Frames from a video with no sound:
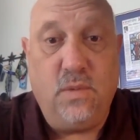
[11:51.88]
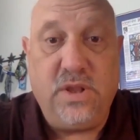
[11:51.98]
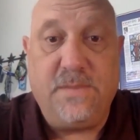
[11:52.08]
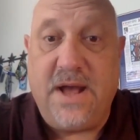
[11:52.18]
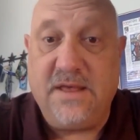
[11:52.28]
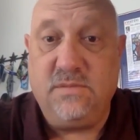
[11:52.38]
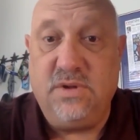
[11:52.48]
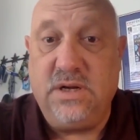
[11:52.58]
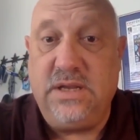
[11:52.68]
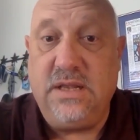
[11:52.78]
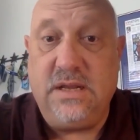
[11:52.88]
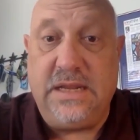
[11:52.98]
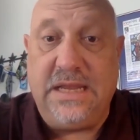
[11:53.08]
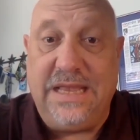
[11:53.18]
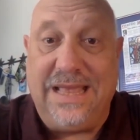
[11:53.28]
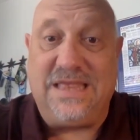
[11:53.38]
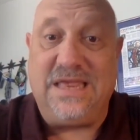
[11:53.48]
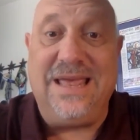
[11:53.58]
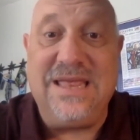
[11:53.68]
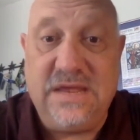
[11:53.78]
with the possibility that
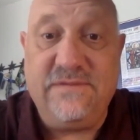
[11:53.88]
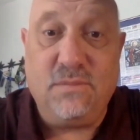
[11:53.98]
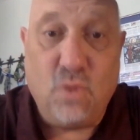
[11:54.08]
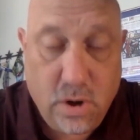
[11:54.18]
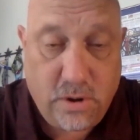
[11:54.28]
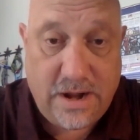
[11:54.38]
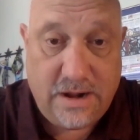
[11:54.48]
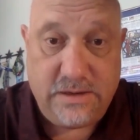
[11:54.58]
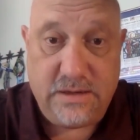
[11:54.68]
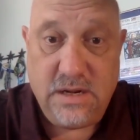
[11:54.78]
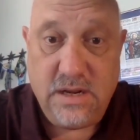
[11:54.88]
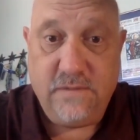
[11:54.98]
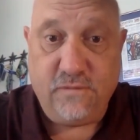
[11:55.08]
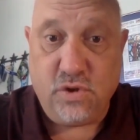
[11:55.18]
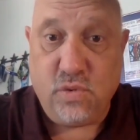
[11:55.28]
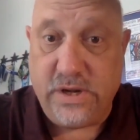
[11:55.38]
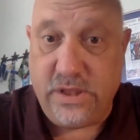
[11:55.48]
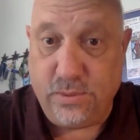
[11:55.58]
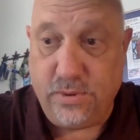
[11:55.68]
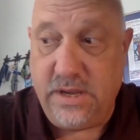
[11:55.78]
it's even more crowded for
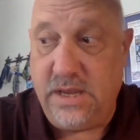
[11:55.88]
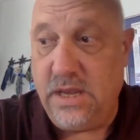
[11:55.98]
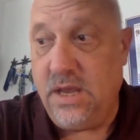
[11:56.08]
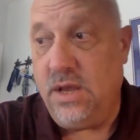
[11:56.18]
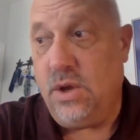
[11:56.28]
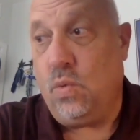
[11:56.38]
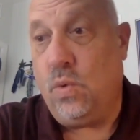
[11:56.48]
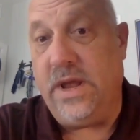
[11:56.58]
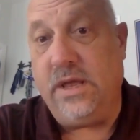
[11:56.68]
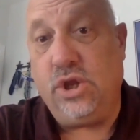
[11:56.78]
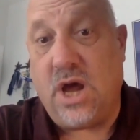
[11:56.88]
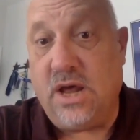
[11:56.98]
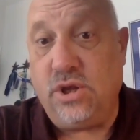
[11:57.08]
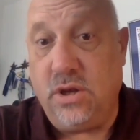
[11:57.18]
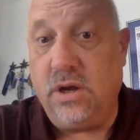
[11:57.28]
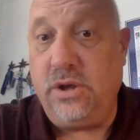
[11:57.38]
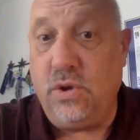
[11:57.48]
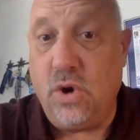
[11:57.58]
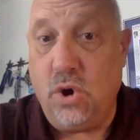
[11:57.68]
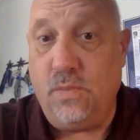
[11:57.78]
23 when Josh Young,
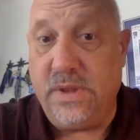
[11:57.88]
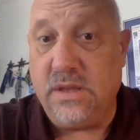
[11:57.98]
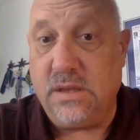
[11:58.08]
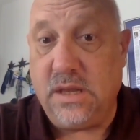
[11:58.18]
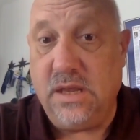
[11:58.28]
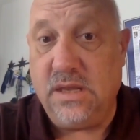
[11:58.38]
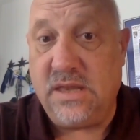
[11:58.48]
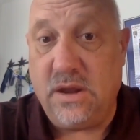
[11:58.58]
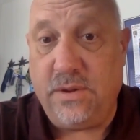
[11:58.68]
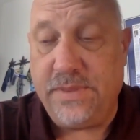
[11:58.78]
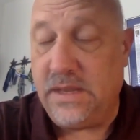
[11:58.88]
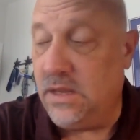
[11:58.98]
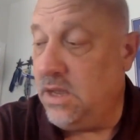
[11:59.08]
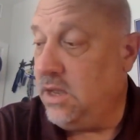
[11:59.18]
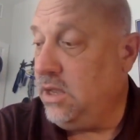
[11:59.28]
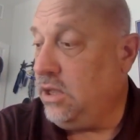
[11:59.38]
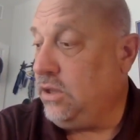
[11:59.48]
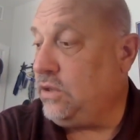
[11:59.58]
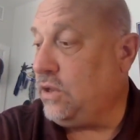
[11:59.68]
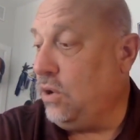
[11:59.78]
you hope, is healthy.
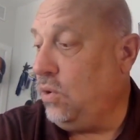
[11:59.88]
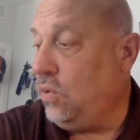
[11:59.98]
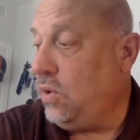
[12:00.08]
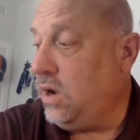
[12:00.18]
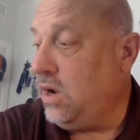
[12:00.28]
So